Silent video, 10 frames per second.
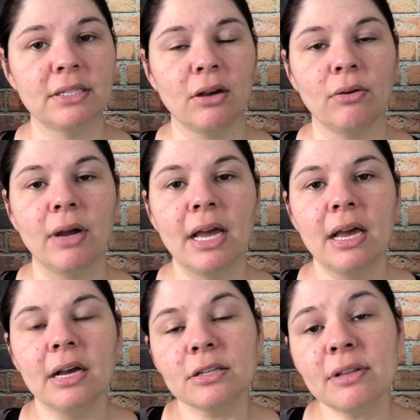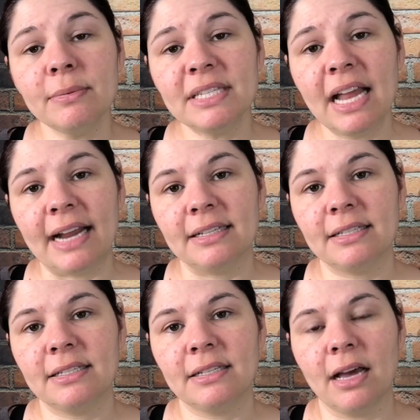So, so that was nice.